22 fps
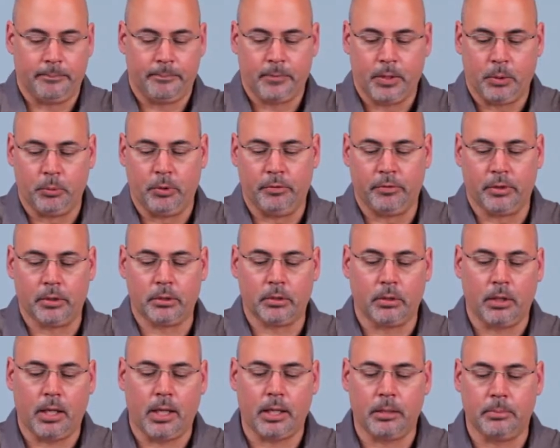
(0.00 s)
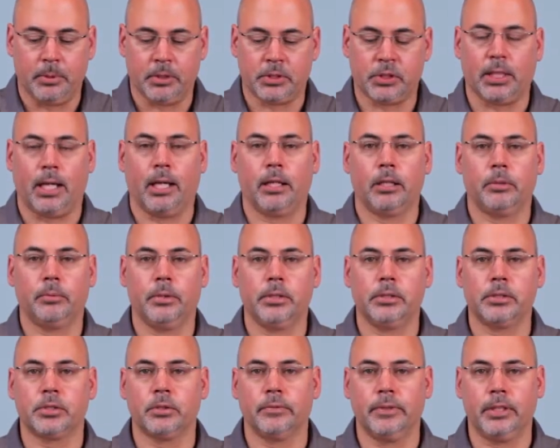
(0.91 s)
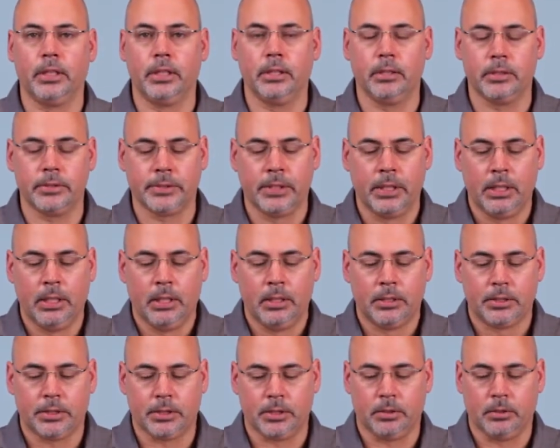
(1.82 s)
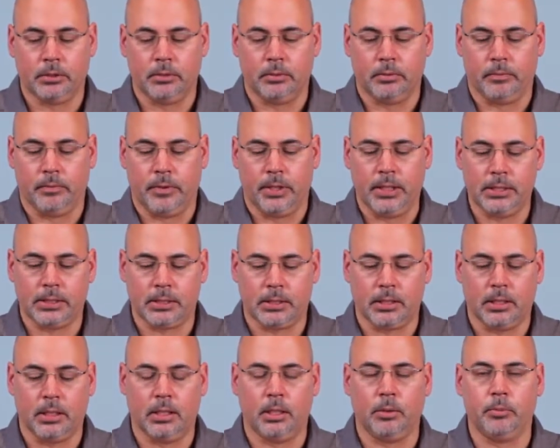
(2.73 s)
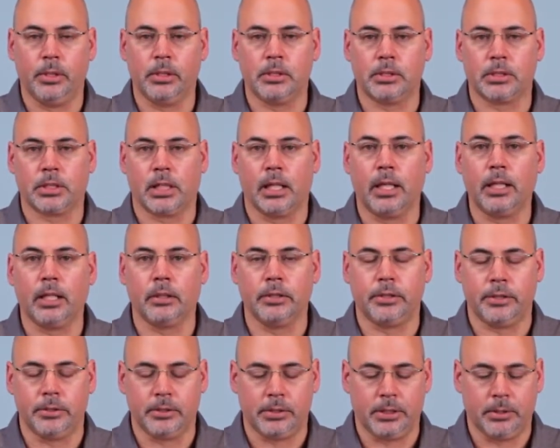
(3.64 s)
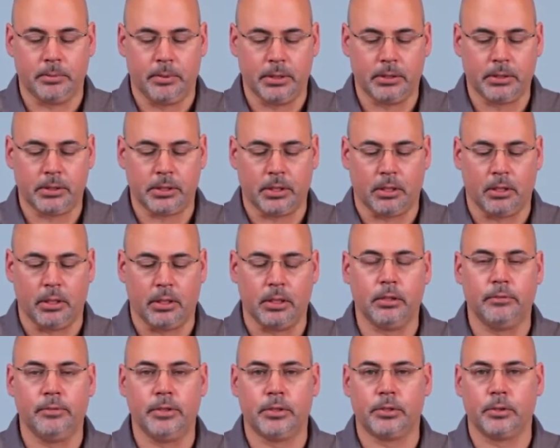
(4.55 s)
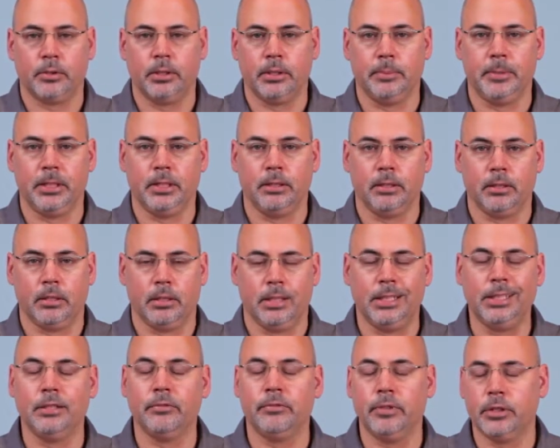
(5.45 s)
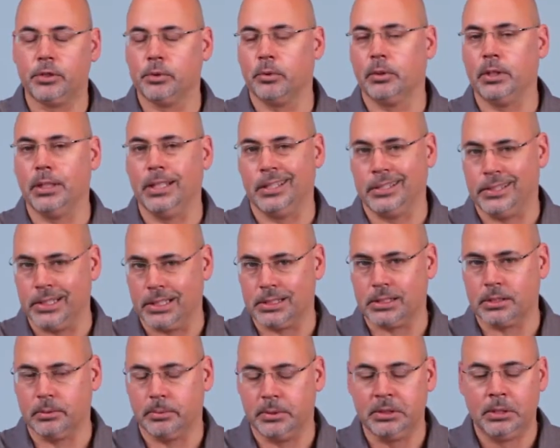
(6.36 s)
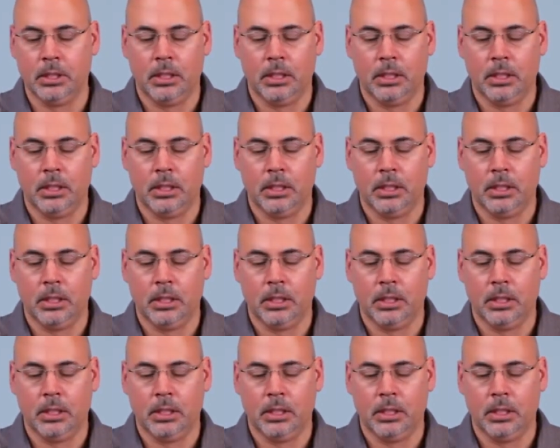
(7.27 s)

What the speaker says: we've learned a lot about slider wheels over the years. So these wheels, like our Doozy wheels, are individually adjustable.